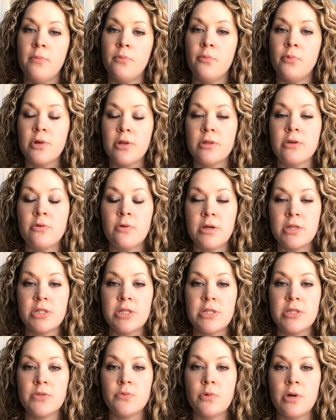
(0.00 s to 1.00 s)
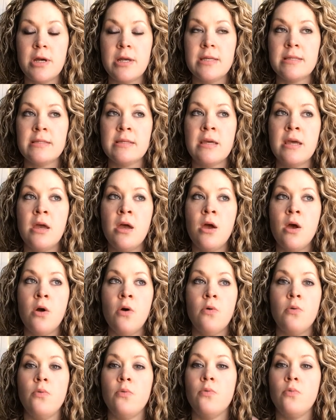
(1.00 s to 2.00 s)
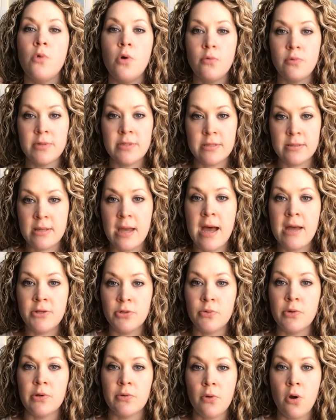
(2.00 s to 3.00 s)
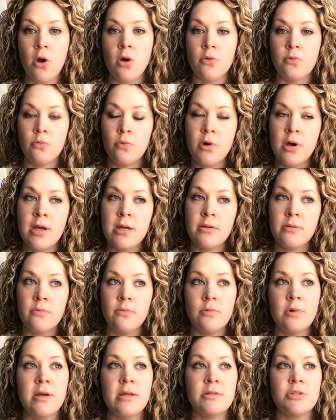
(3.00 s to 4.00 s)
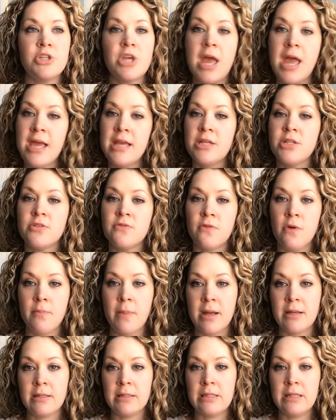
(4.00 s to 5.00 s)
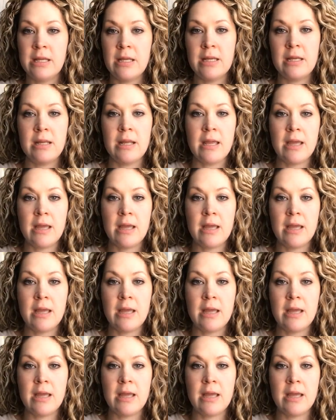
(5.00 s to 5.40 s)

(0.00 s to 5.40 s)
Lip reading: One of the questions was, what was I doing wrong? What changed from my cleaning